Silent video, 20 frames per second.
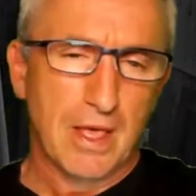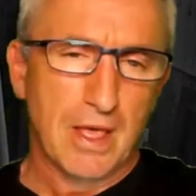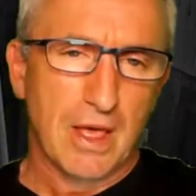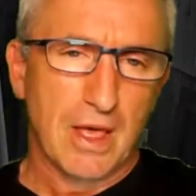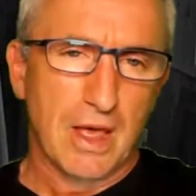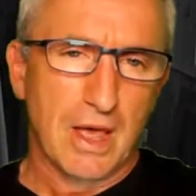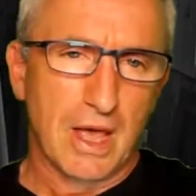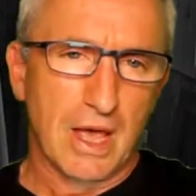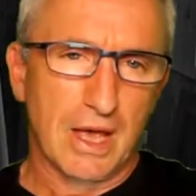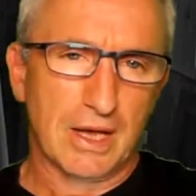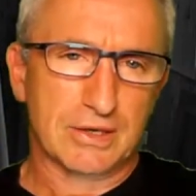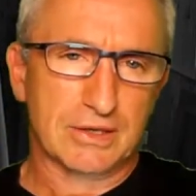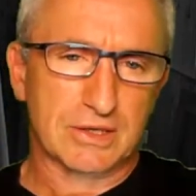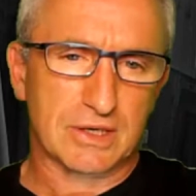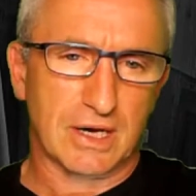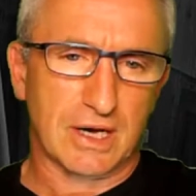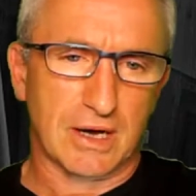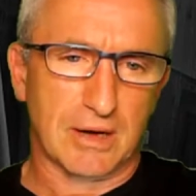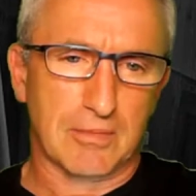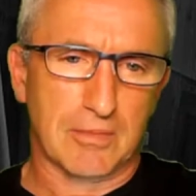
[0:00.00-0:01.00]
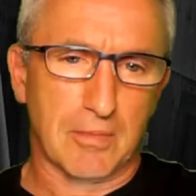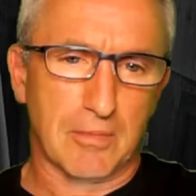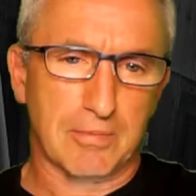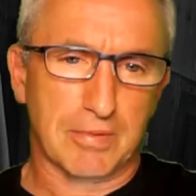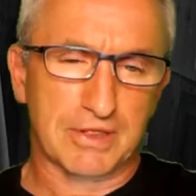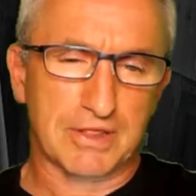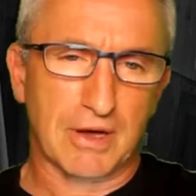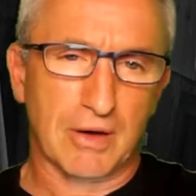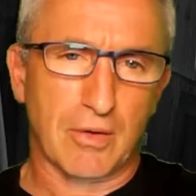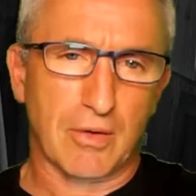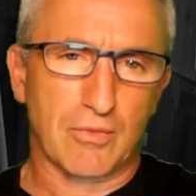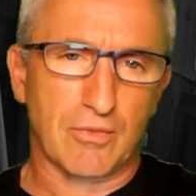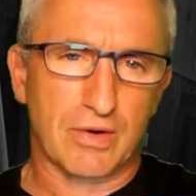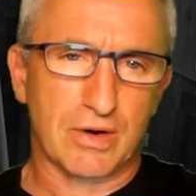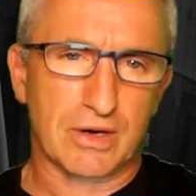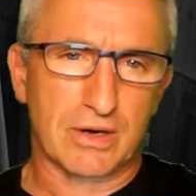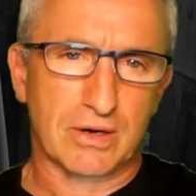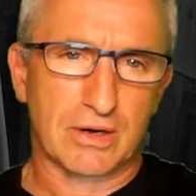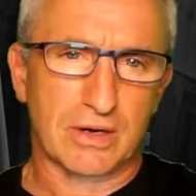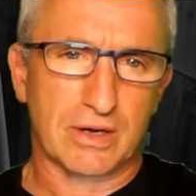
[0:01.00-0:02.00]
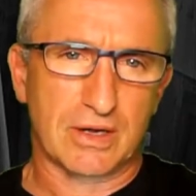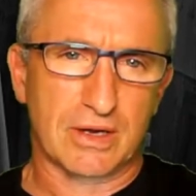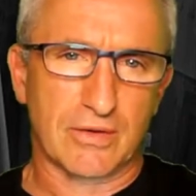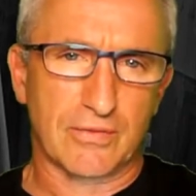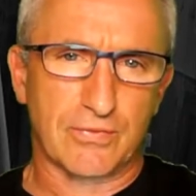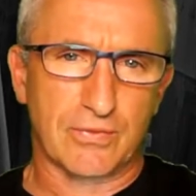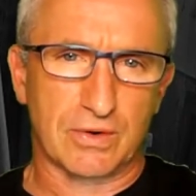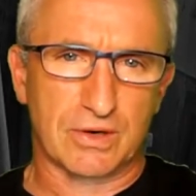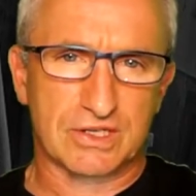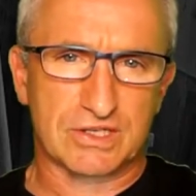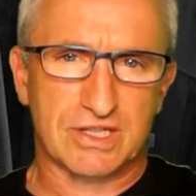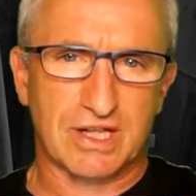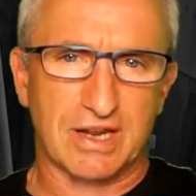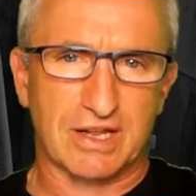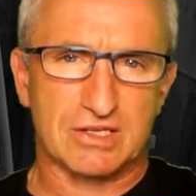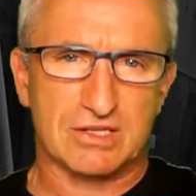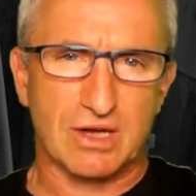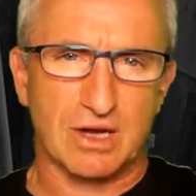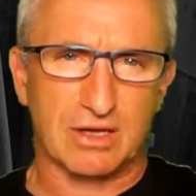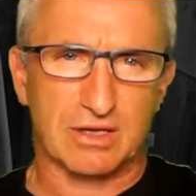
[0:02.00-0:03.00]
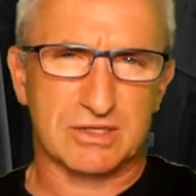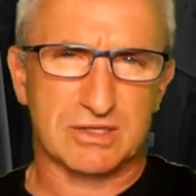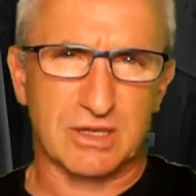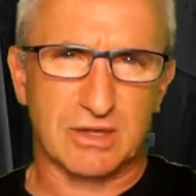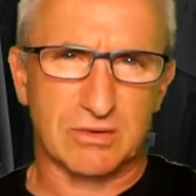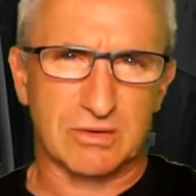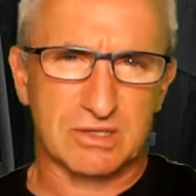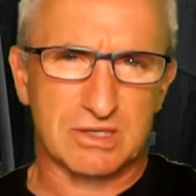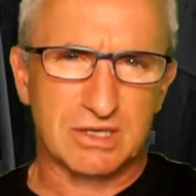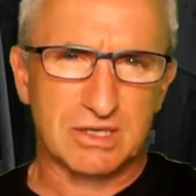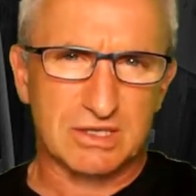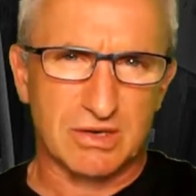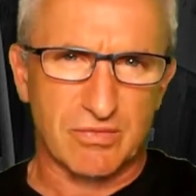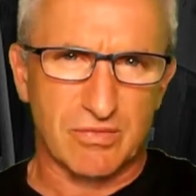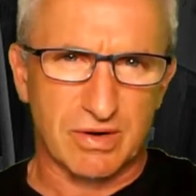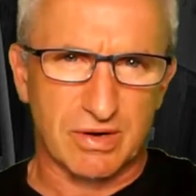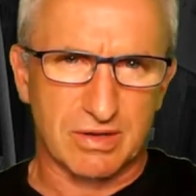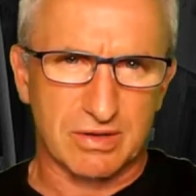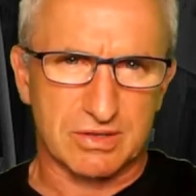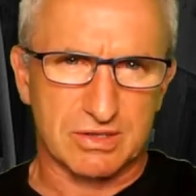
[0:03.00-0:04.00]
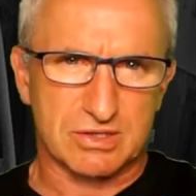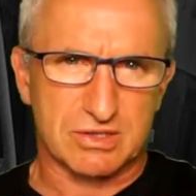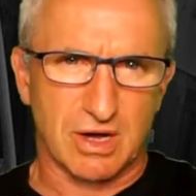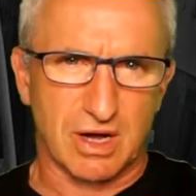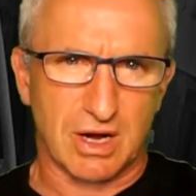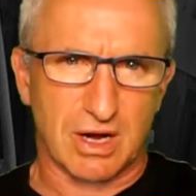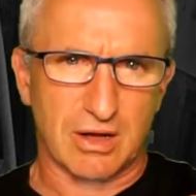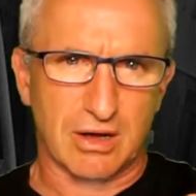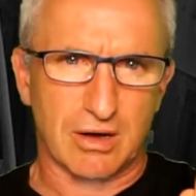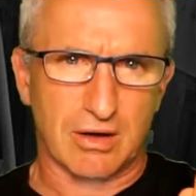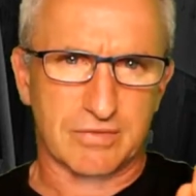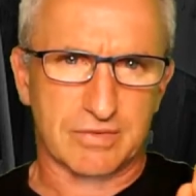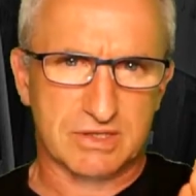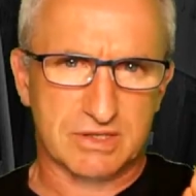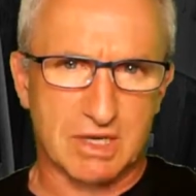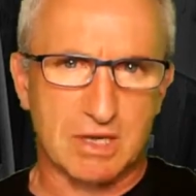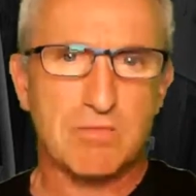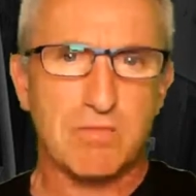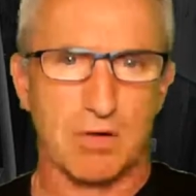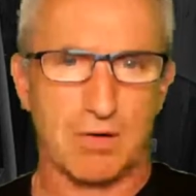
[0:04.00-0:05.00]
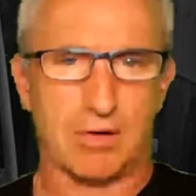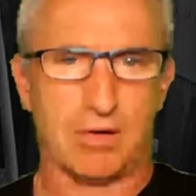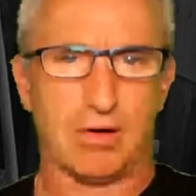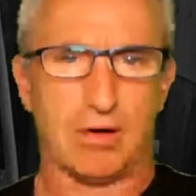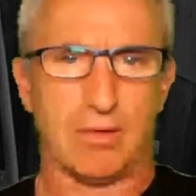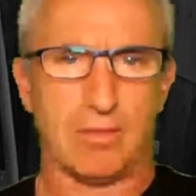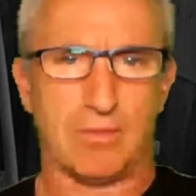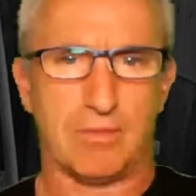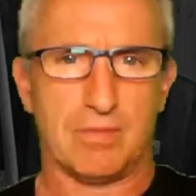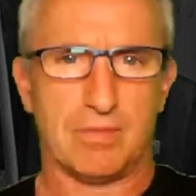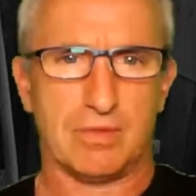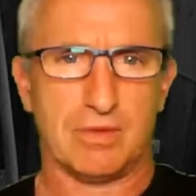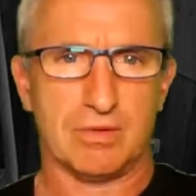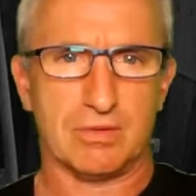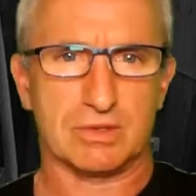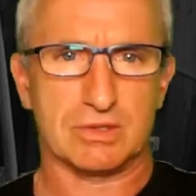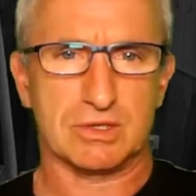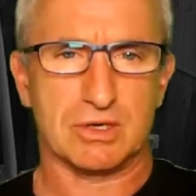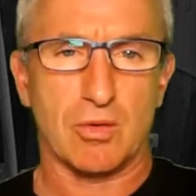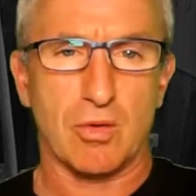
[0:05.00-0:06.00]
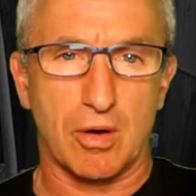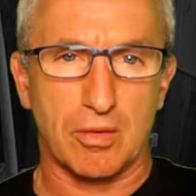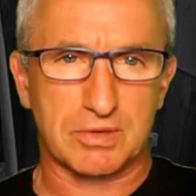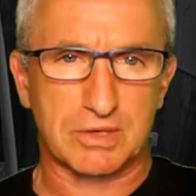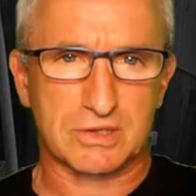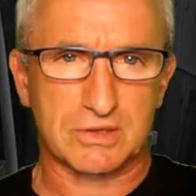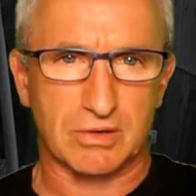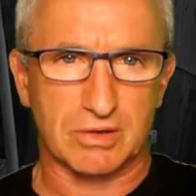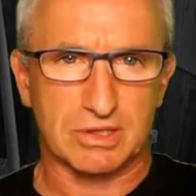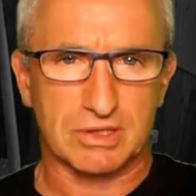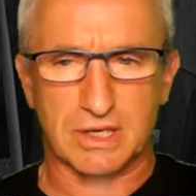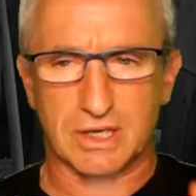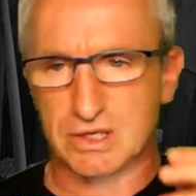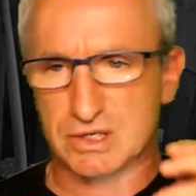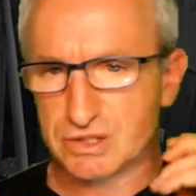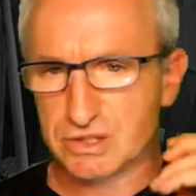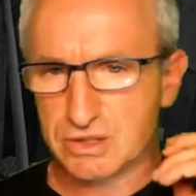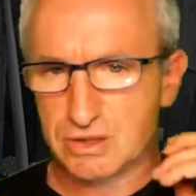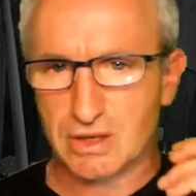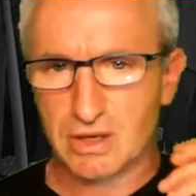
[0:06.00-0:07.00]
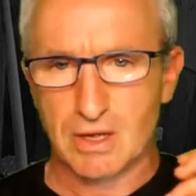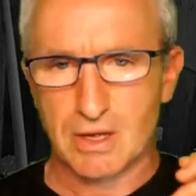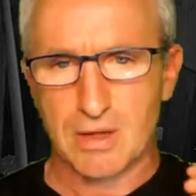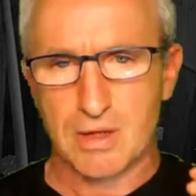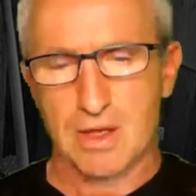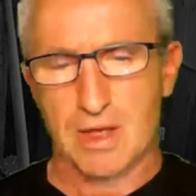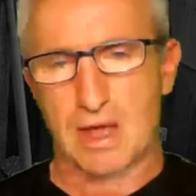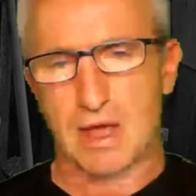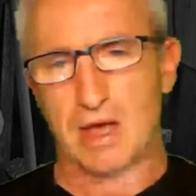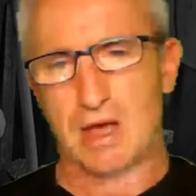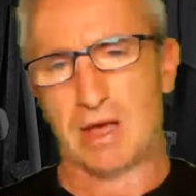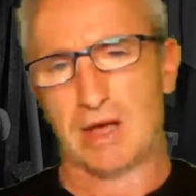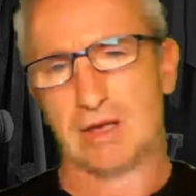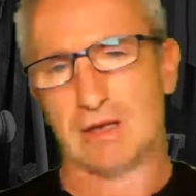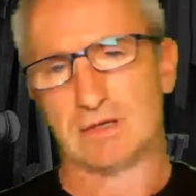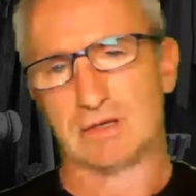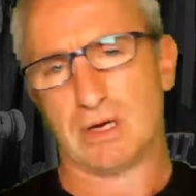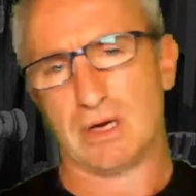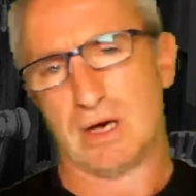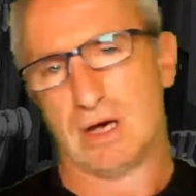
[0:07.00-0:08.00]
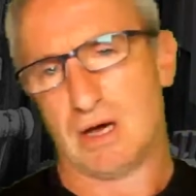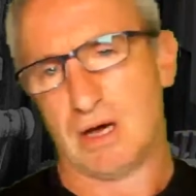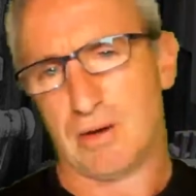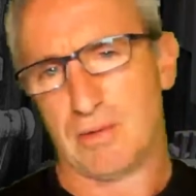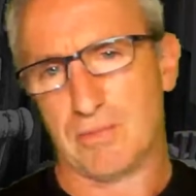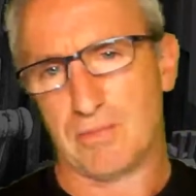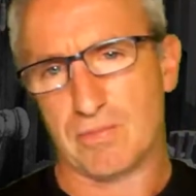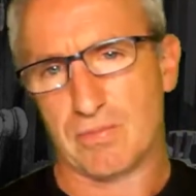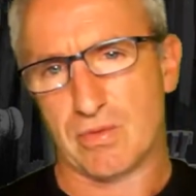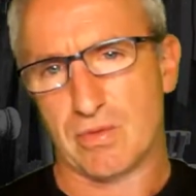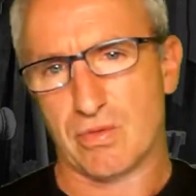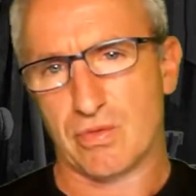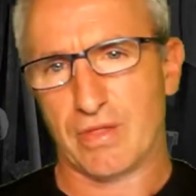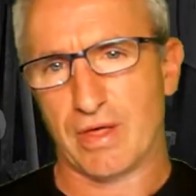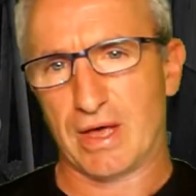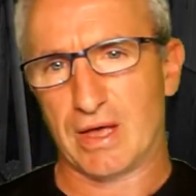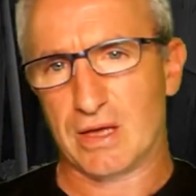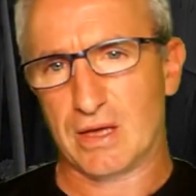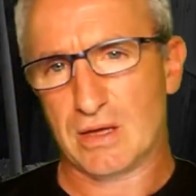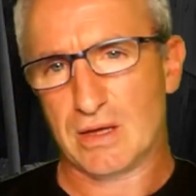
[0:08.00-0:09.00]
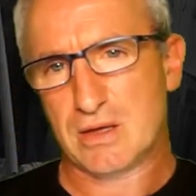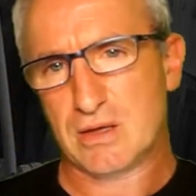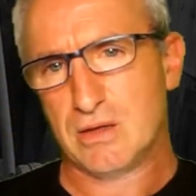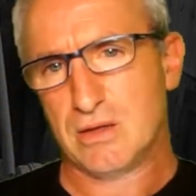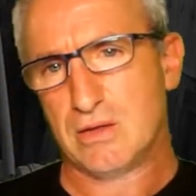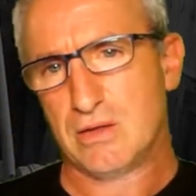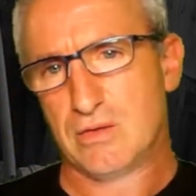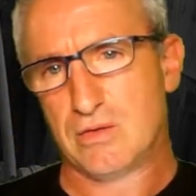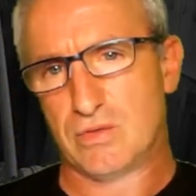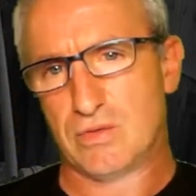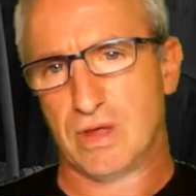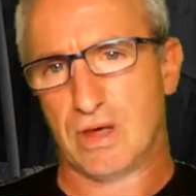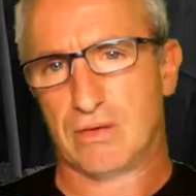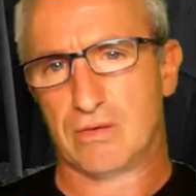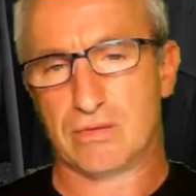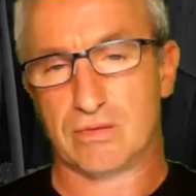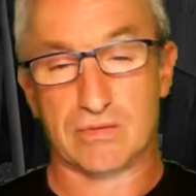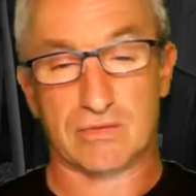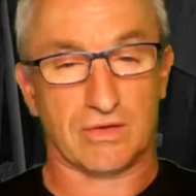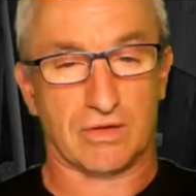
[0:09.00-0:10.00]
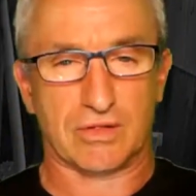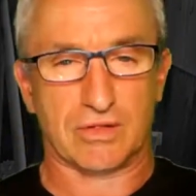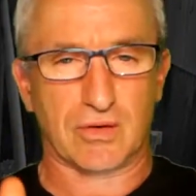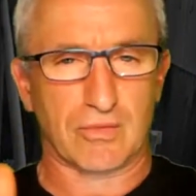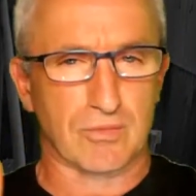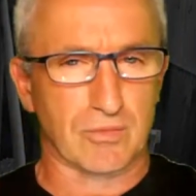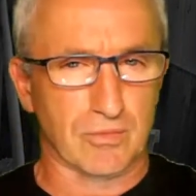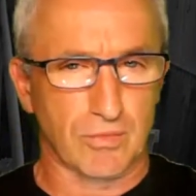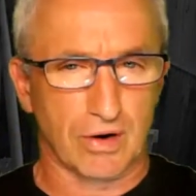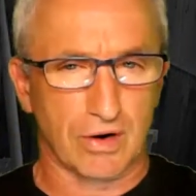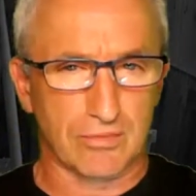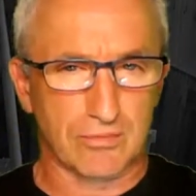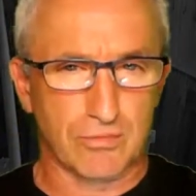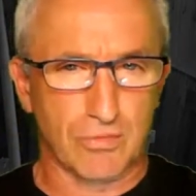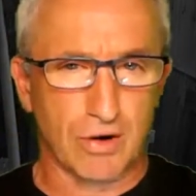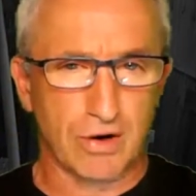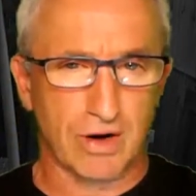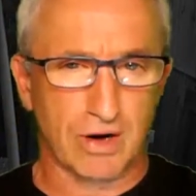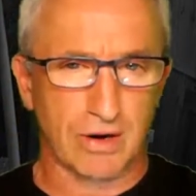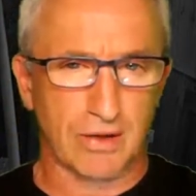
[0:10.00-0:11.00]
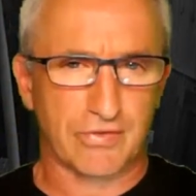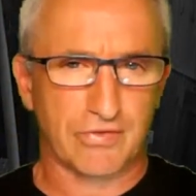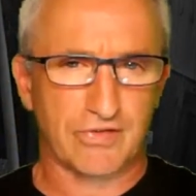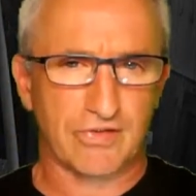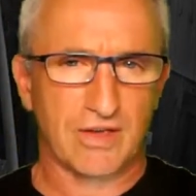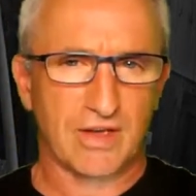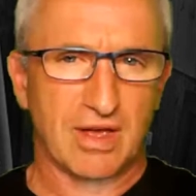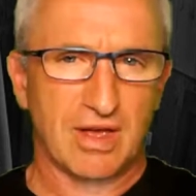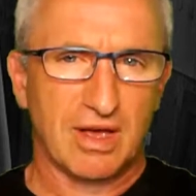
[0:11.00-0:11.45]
And, but they were written in a fully static style. So they were essentially written in the style of a C program. There was no object orientation, and, so they were monoliths.